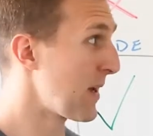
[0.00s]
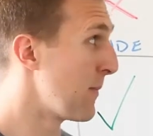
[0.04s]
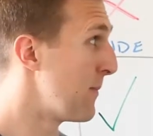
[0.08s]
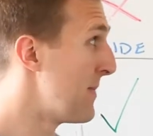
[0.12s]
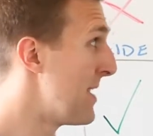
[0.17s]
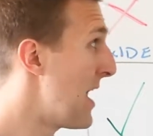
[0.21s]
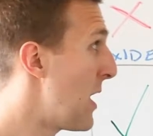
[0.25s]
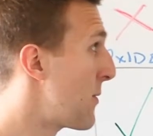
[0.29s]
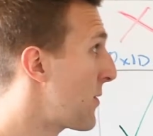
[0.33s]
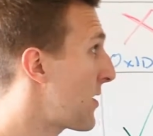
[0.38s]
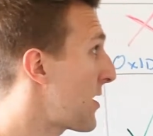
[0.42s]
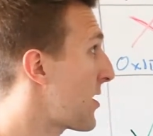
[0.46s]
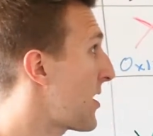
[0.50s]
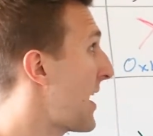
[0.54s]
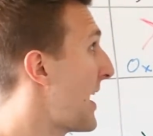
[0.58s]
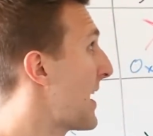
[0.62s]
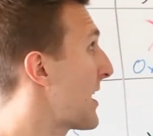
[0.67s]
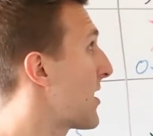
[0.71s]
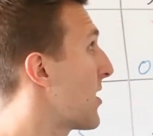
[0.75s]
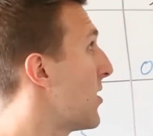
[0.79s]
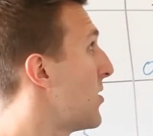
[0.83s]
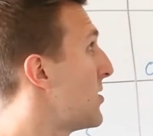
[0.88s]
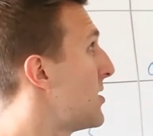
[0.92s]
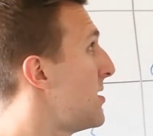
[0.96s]
Now we're going to kind
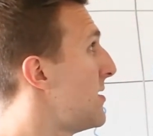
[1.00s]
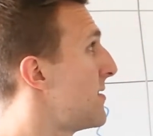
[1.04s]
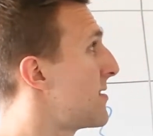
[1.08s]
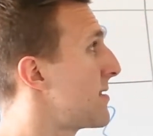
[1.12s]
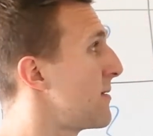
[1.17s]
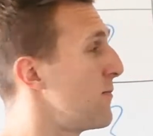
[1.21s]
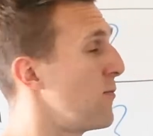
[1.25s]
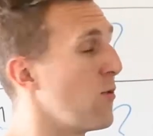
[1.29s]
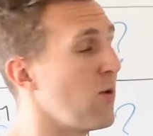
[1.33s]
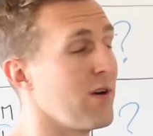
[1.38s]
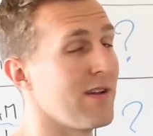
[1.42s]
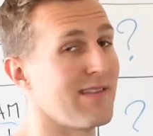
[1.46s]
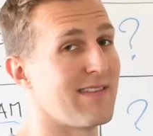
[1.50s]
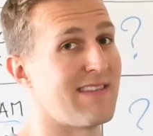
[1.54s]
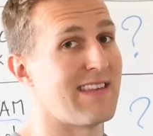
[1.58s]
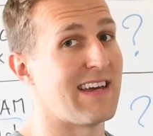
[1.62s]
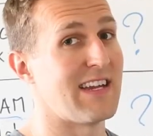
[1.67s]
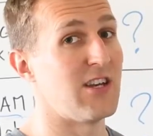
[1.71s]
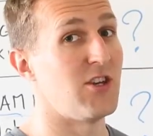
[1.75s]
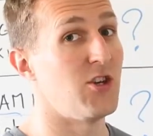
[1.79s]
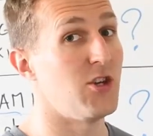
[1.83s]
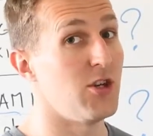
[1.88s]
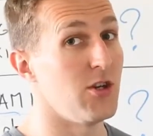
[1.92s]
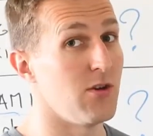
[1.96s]
of go to some ones
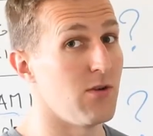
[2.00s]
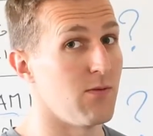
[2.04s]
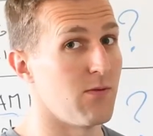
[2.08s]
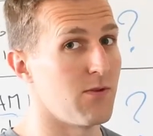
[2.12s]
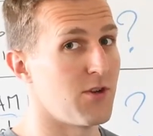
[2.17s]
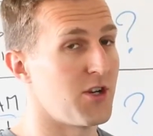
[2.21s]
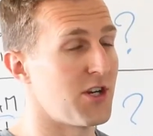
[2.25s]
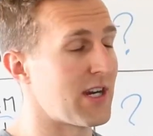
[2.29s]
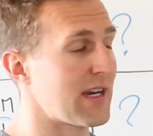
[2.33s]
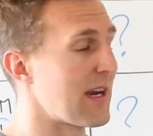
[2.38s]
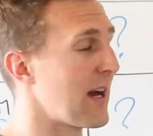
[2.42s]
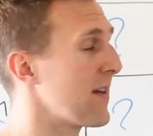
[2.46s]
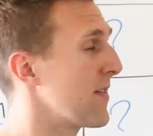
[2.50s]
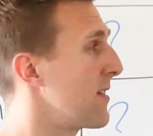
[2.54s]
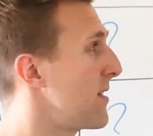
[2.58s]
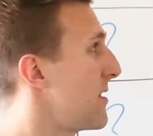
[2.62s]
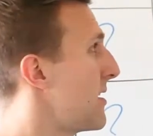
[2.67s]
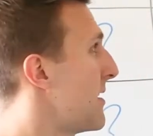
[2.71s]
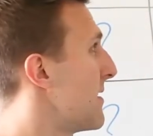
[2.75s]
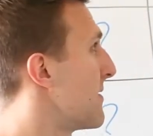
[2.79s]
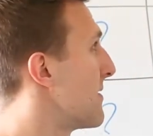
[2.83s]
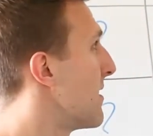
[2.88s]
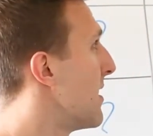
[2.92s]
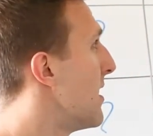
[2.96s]
that do check out the
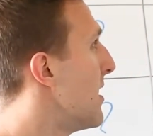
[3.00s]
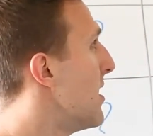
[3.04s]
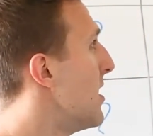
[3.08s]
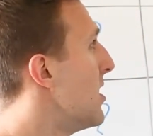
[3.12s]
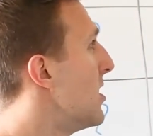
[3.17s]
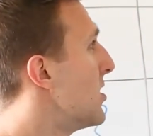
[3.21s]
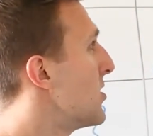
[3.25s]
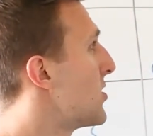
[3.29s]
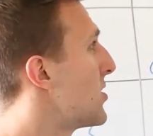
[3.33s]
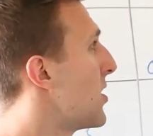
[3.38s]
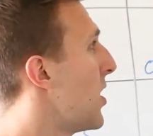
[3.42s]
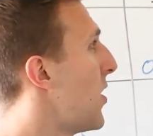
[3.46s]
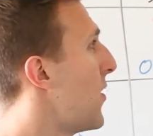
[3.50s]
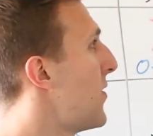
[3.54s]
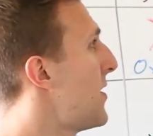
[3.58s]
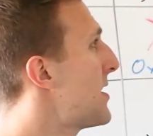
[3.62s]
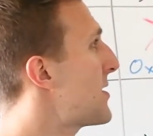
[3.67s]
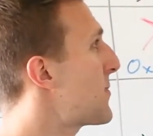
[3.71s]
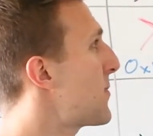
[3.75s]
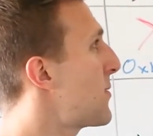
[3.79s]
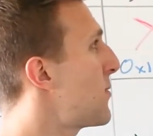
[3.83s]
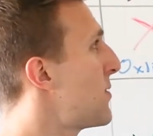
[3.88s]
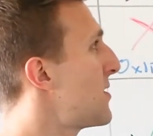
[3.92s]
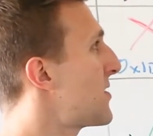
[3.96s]
list. So
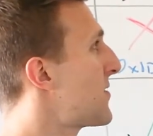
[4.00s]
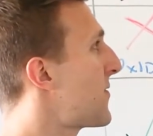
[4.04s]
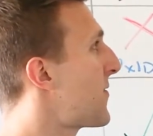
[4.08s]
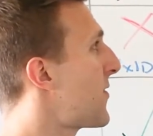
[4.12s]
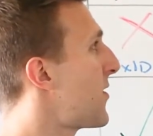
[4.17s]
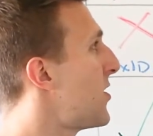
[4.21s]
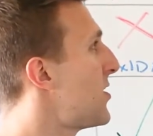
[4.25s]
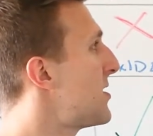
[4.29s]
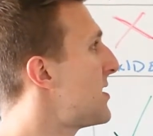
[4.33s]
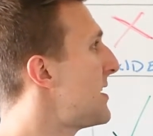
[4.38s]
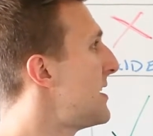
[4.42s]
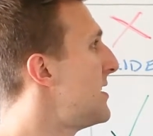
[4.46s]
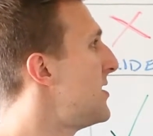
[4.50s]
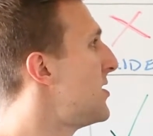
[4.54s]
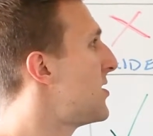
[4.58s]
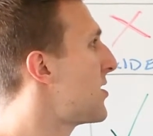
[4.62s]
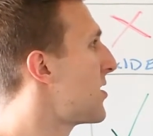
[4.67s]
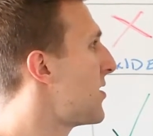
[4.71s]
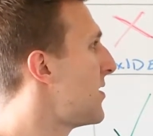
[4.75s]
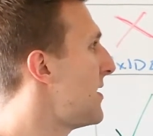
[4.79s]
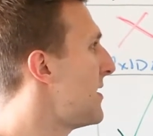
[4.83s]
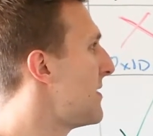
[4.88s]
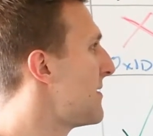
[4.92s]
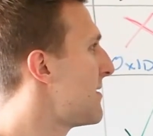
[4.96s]
this one was First
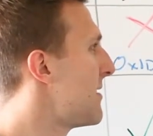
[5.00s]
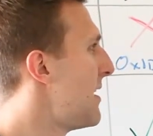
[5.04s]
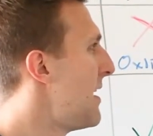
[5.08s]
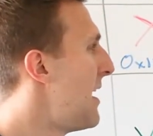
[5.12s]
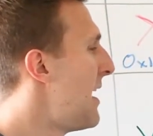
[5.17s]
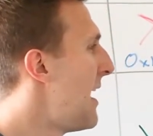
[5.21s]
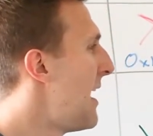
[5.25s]
Endurance,